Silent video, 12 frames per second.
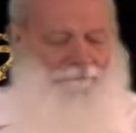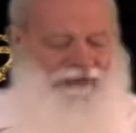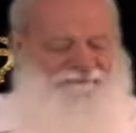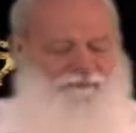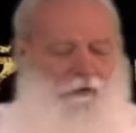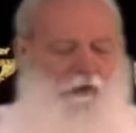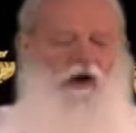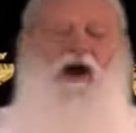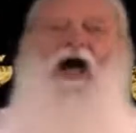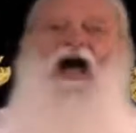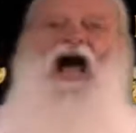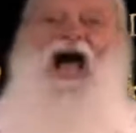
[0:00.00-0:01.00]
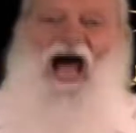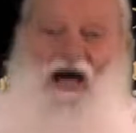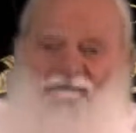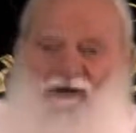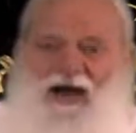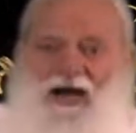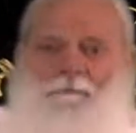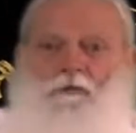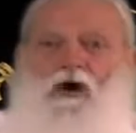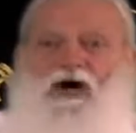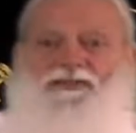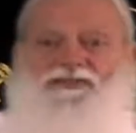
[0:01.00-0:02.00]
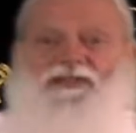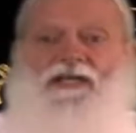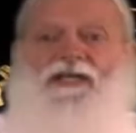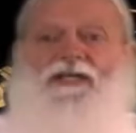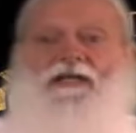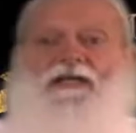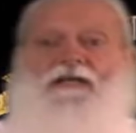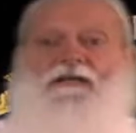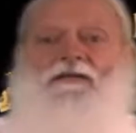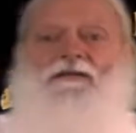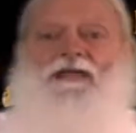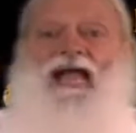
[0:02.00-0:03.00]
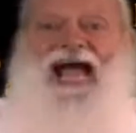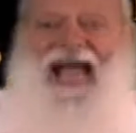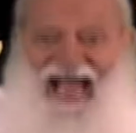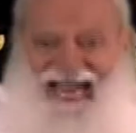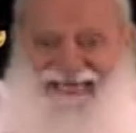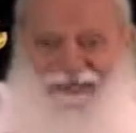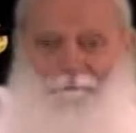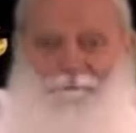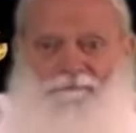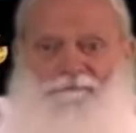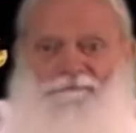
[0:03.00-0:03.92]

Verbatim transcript: before Abraham was, I am.